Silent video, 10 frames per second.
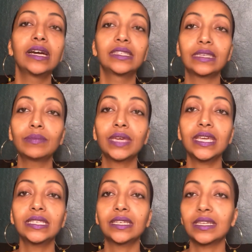some
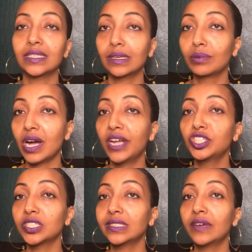cases on a
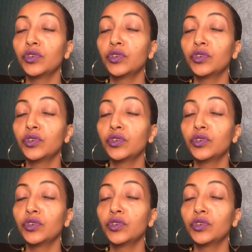subconscious level,